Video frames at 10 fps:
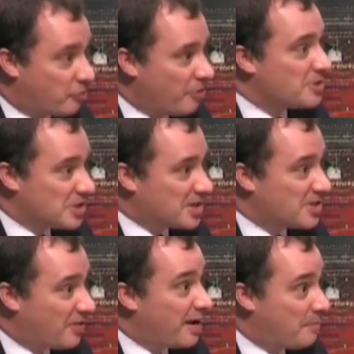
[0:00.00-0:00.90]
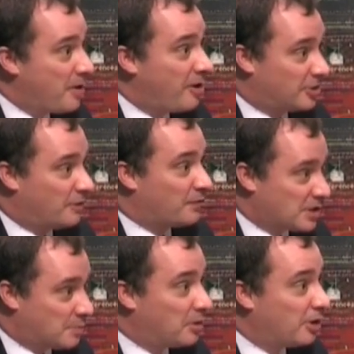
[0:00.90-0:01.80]
process that they are part of, the
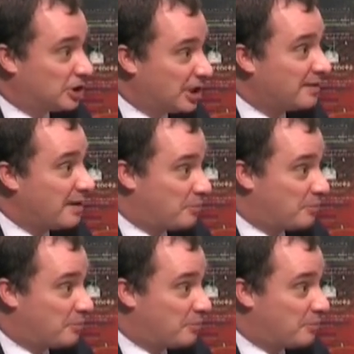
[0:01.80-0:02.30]
supply chain they're